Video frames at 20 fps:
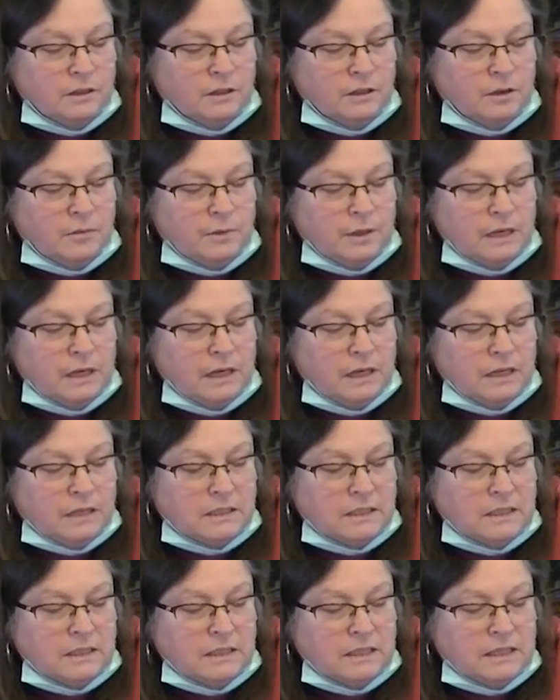Nobody
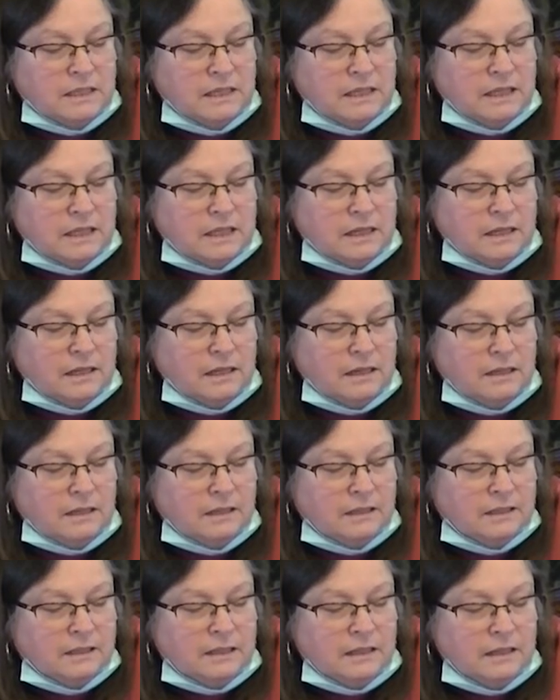needs to see the
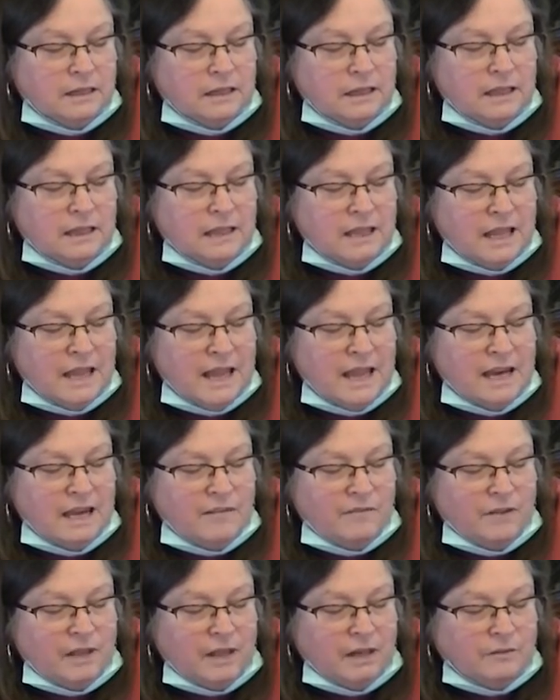end
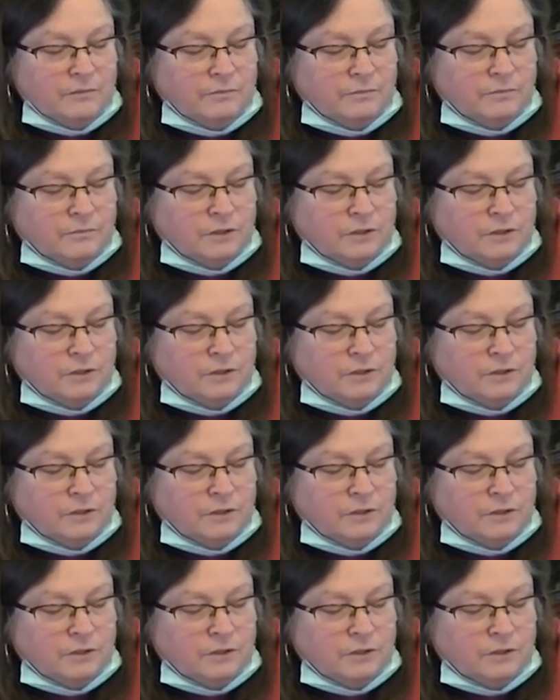of it.